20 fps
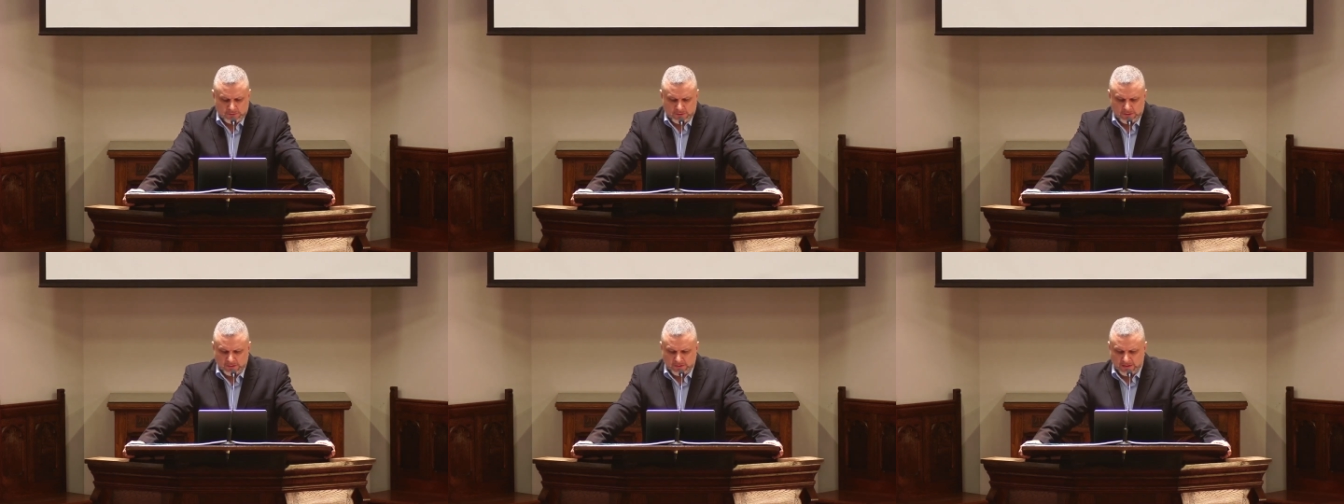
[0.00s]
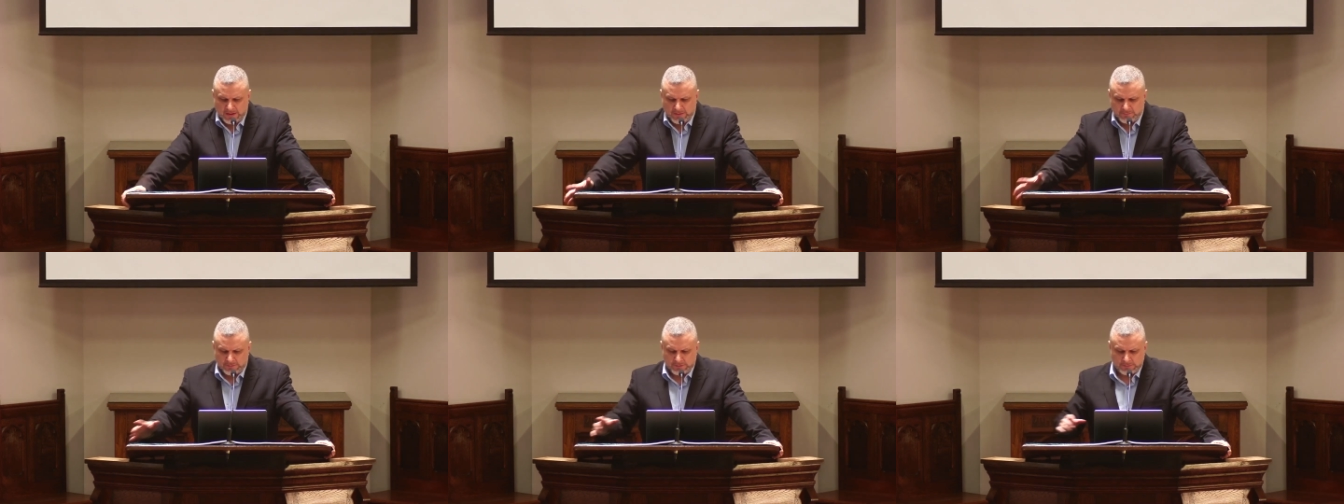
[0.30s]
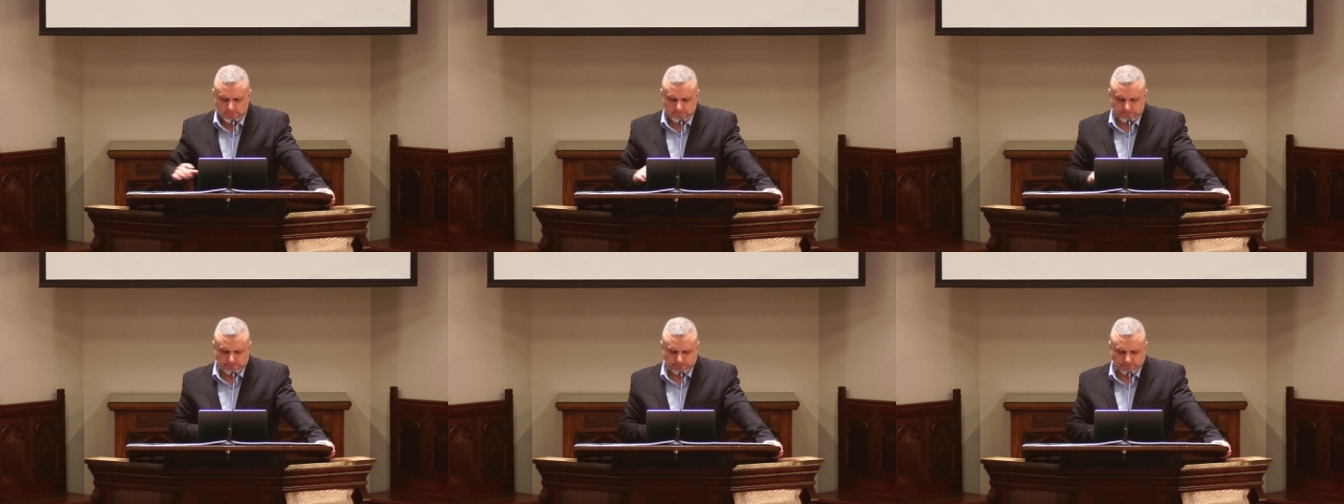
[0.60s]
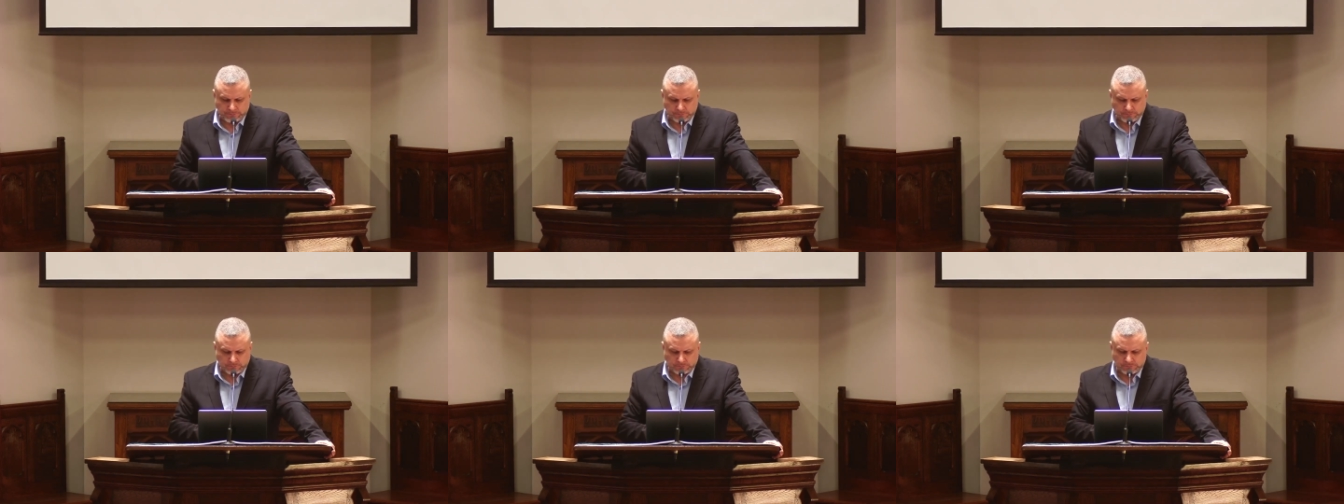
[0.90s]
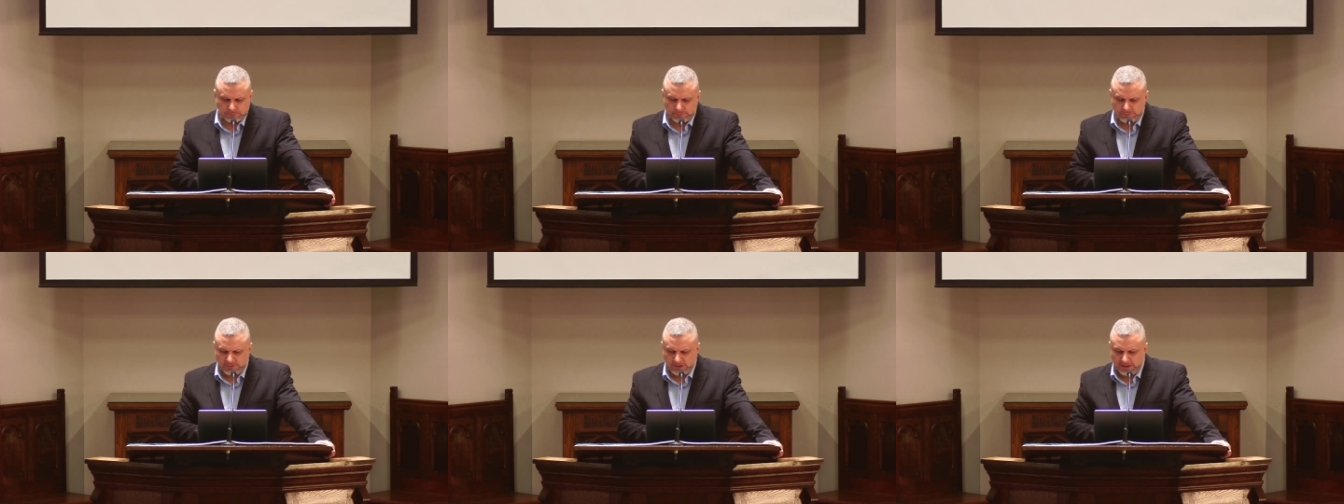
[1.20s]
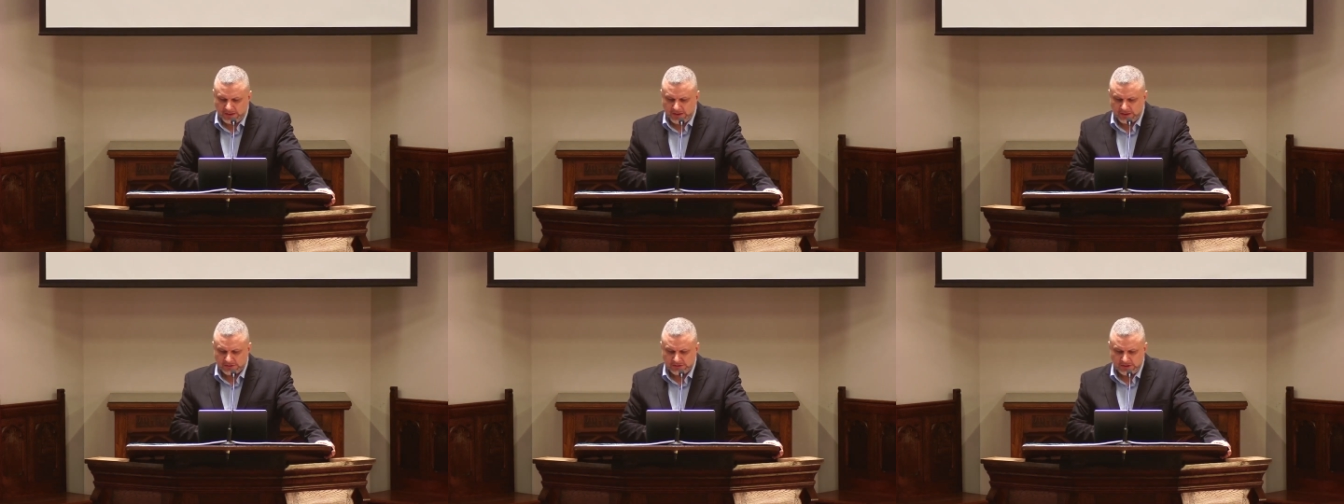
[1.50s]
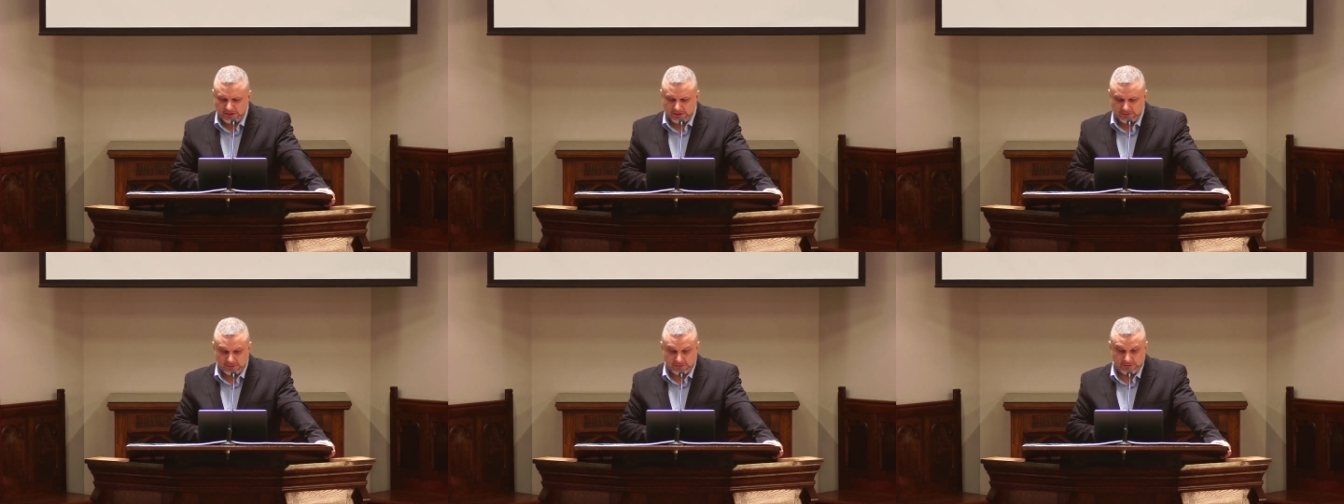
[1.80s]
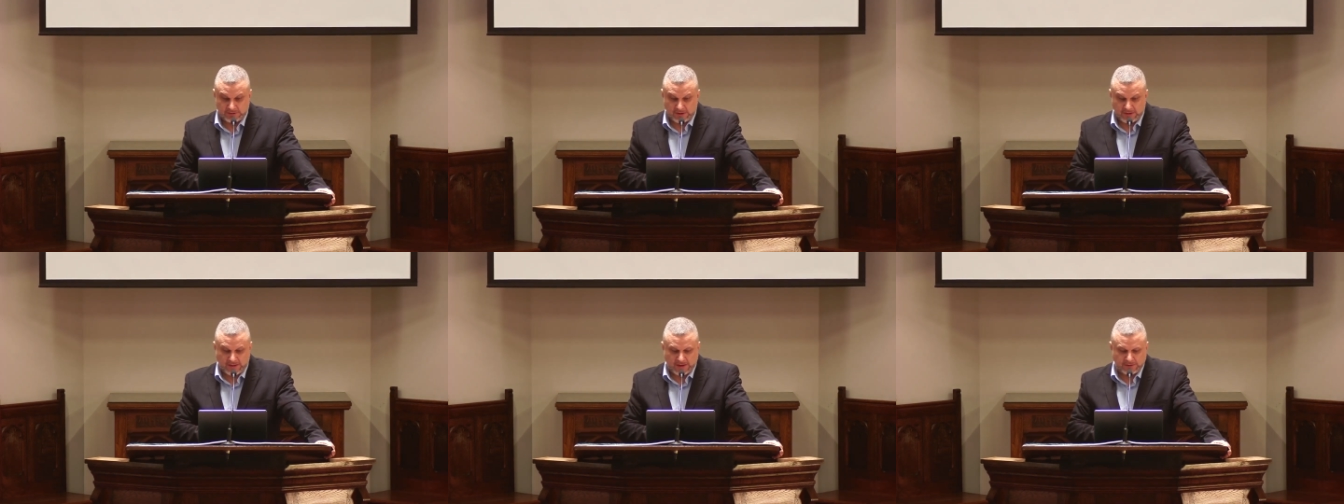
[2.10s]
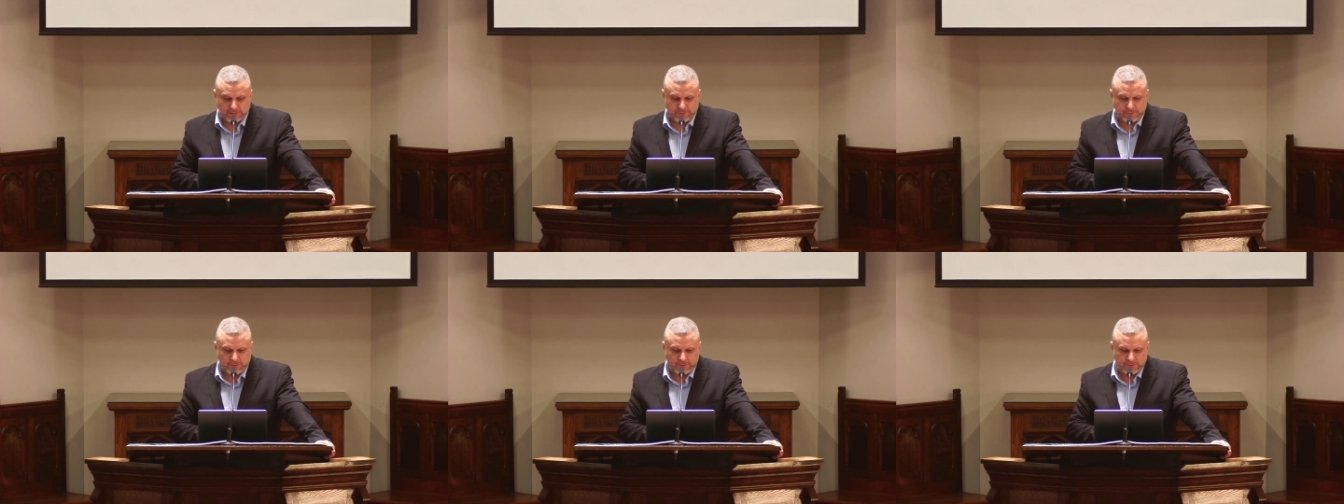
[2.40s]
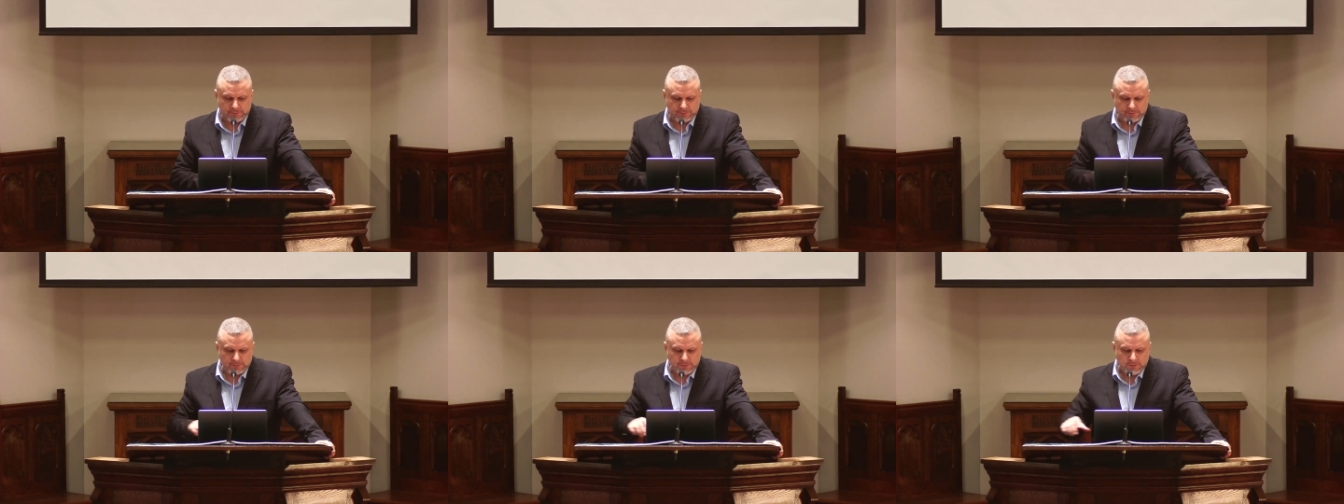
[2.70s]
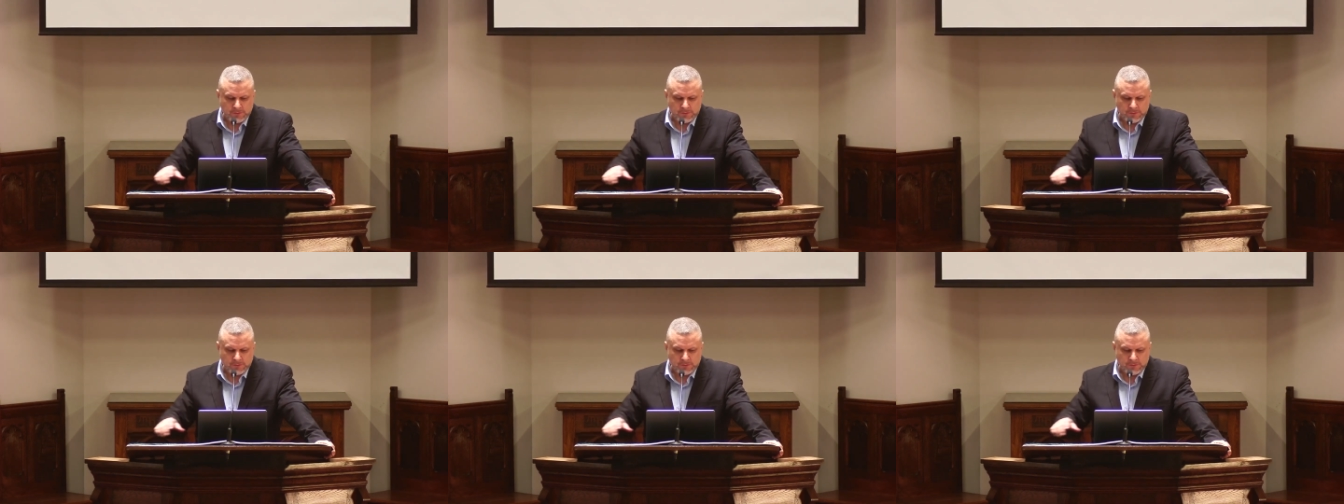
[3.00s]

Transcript: 11, actually, I guess it's the last verse,